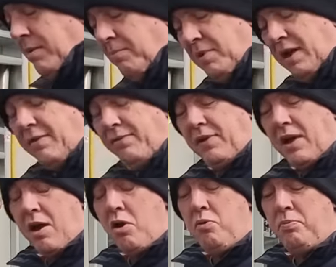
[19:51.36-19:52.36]
but if you
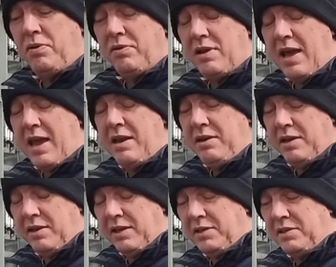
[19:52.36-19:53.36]
open any
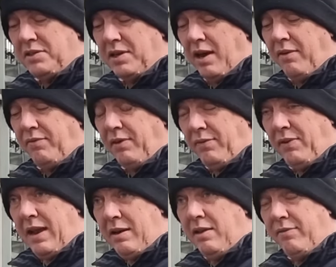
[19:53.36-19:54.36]
of this stuff, if
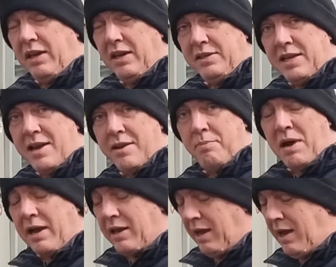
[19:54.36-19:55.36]
any of it is out of the
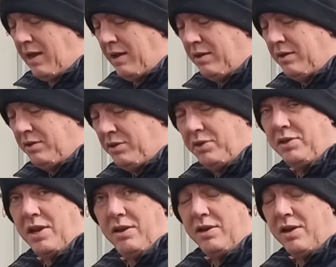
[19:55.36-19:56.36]
packet, just
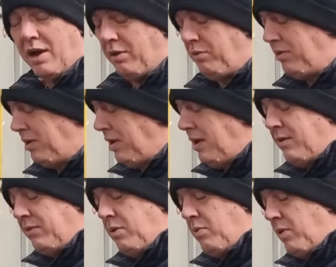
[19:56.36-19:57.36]
so you know,
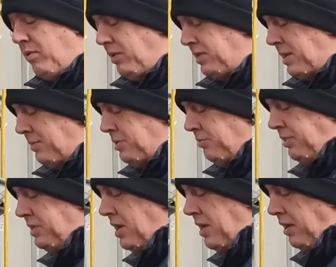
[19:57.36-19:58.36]
they won't accept a
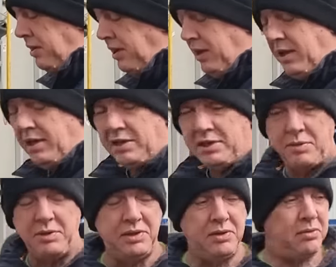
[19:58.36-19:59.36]
return.
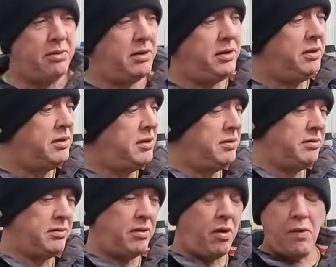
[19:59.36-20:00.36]
So it's not like you
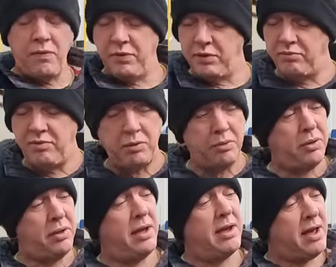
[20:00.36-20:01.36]
can offer the real
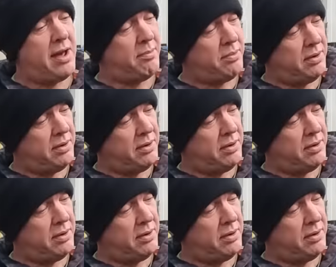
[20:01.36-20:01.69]
thing up